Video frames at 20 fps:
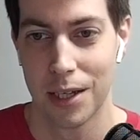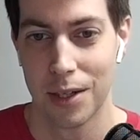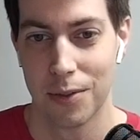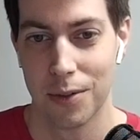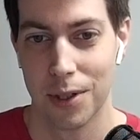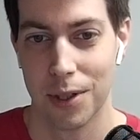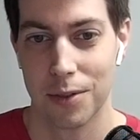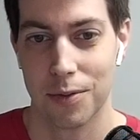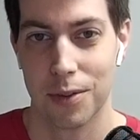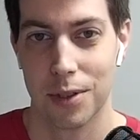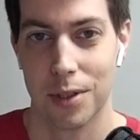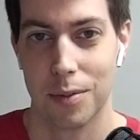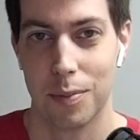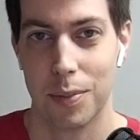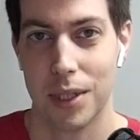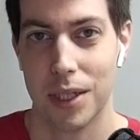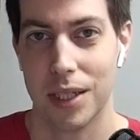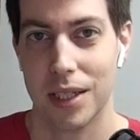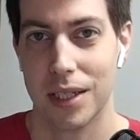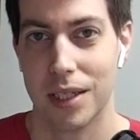where it would
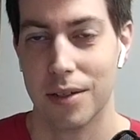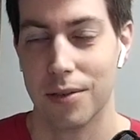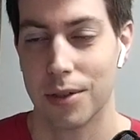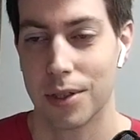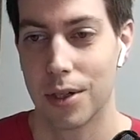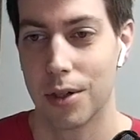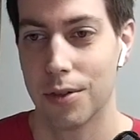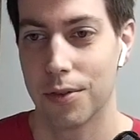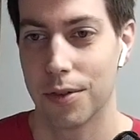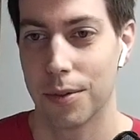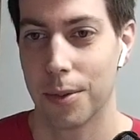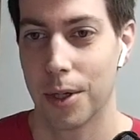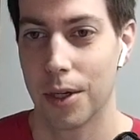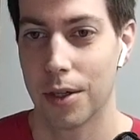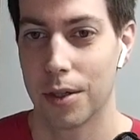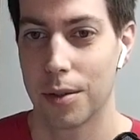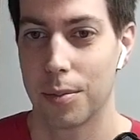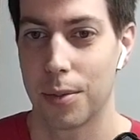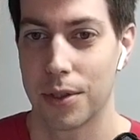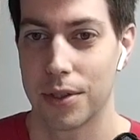be it would go from
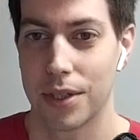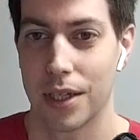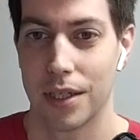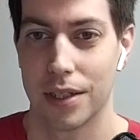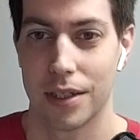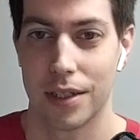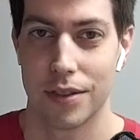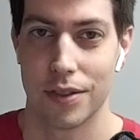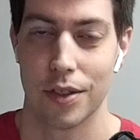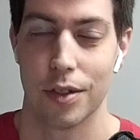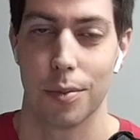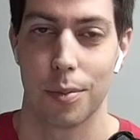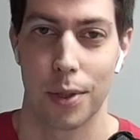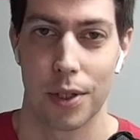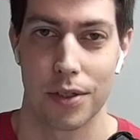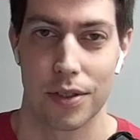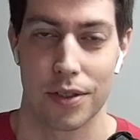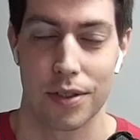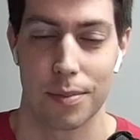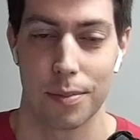100% to
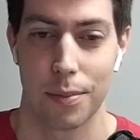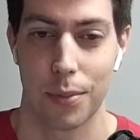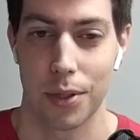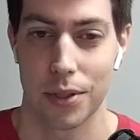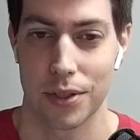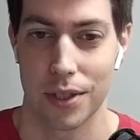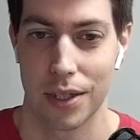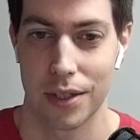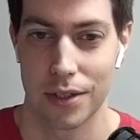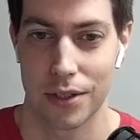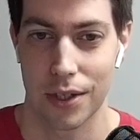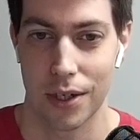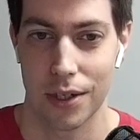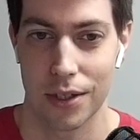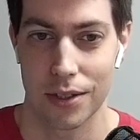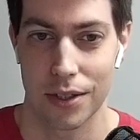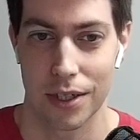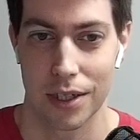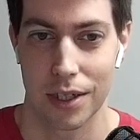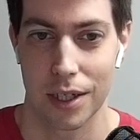0%
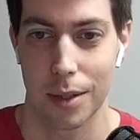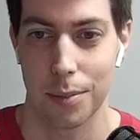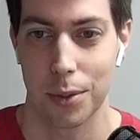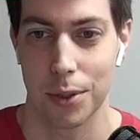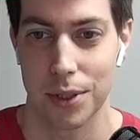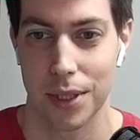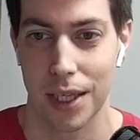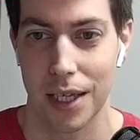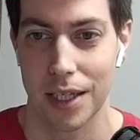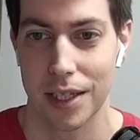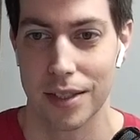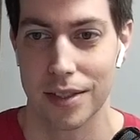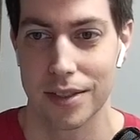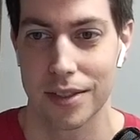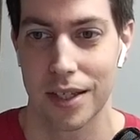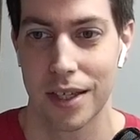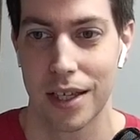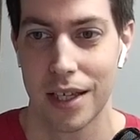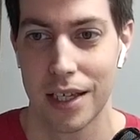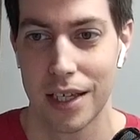charge in a couple
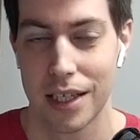days